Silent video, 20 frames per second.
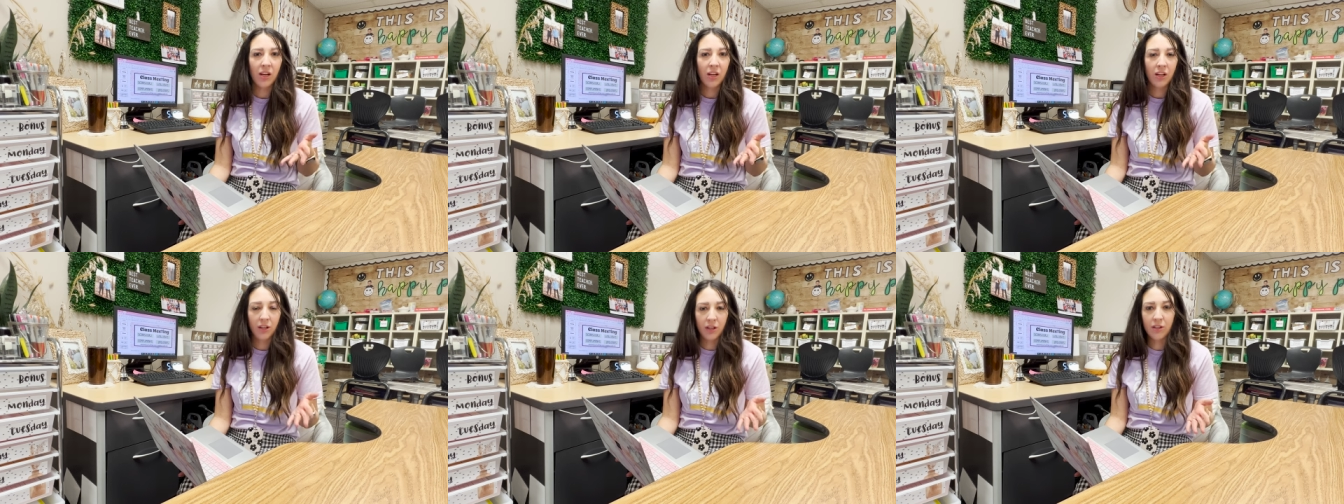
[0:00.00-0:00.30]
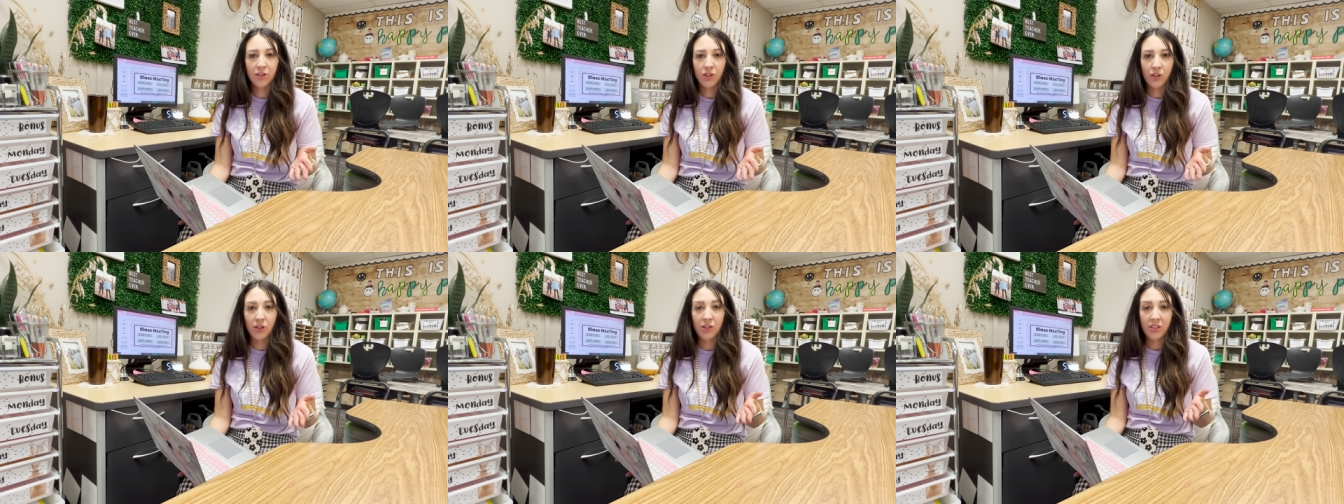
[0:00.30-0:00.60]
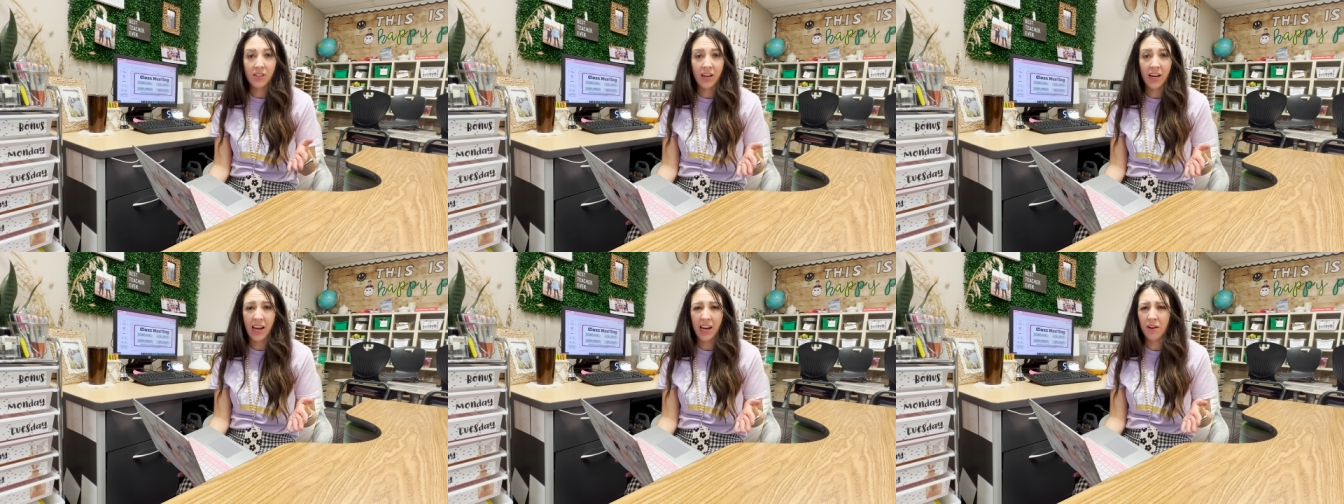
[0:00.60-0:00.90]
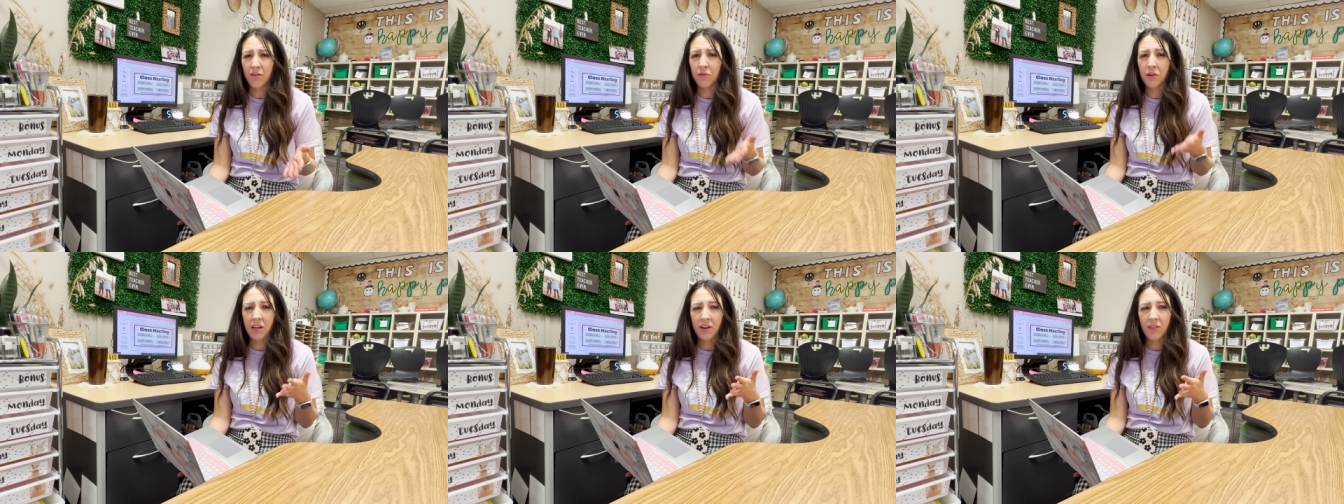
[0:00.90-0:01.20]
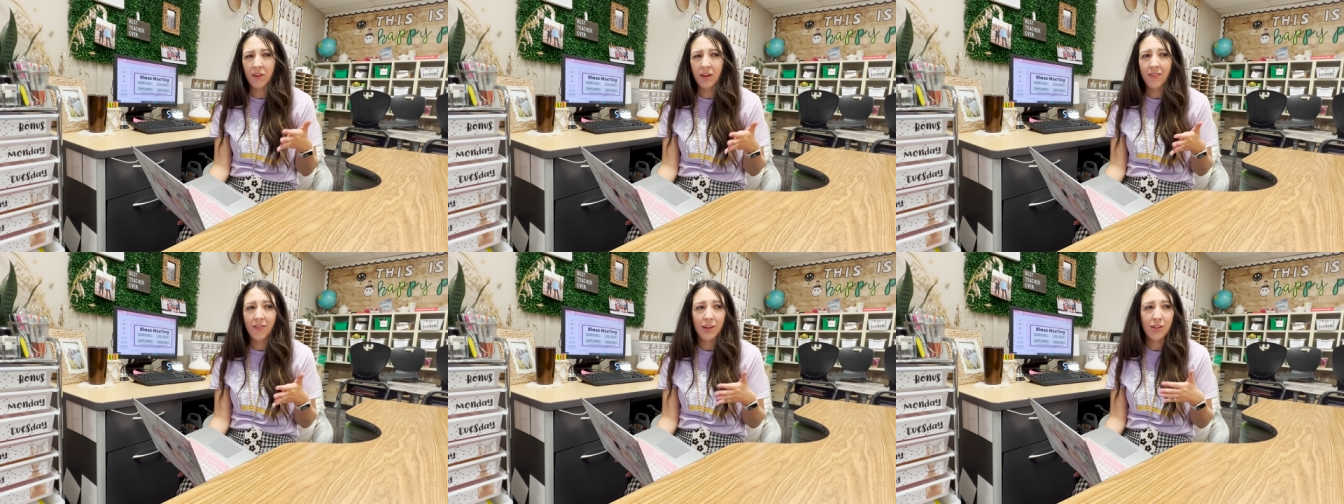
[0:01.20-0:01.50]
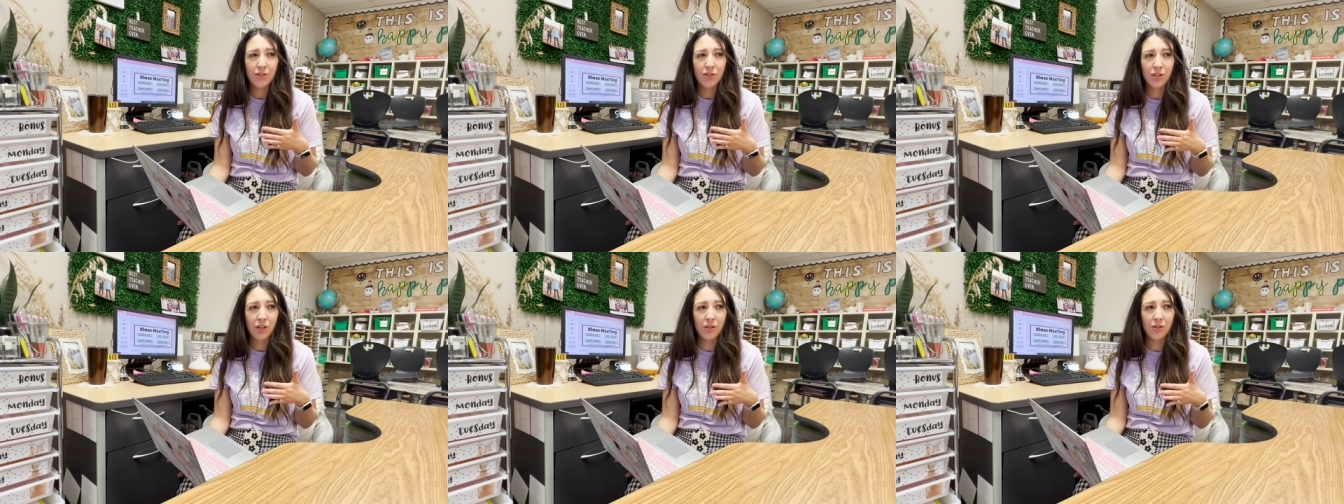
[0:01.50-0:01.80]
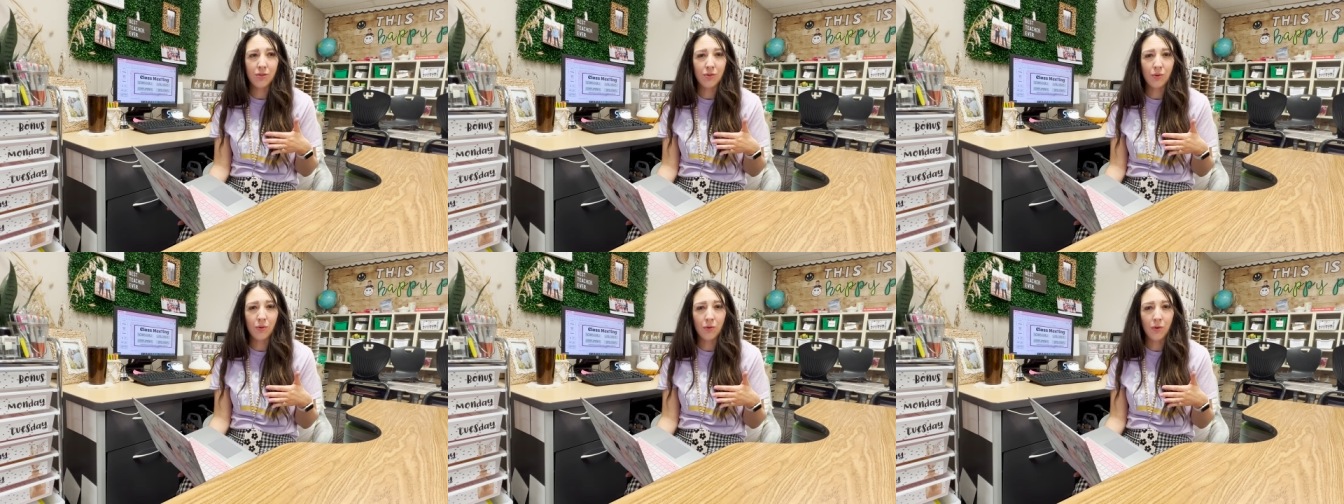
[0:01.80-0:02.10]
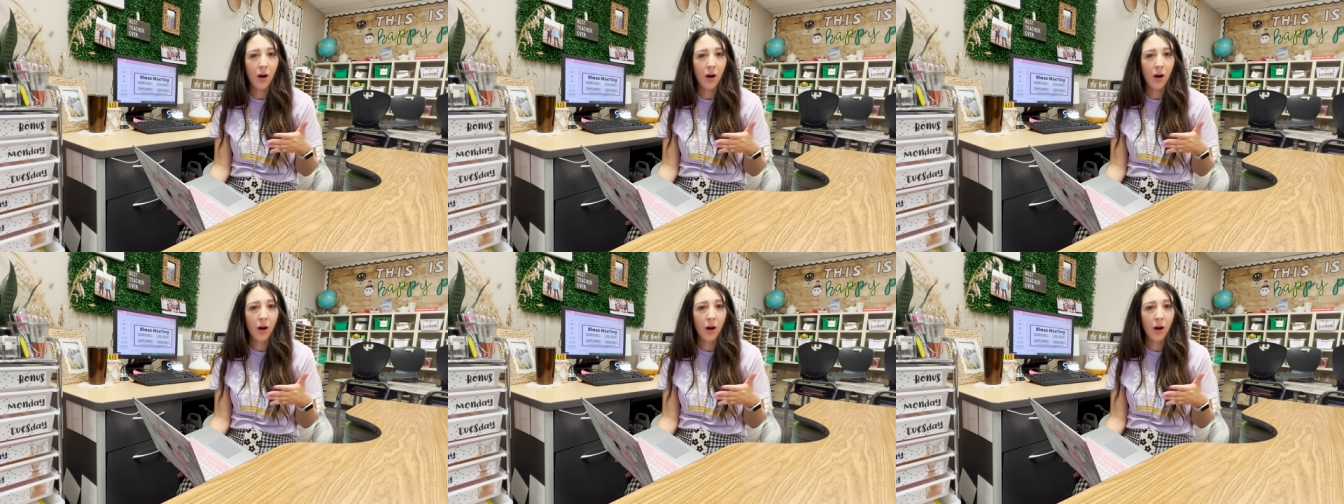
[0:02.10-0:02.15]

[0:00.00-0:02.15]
your students can handle, even if it's just a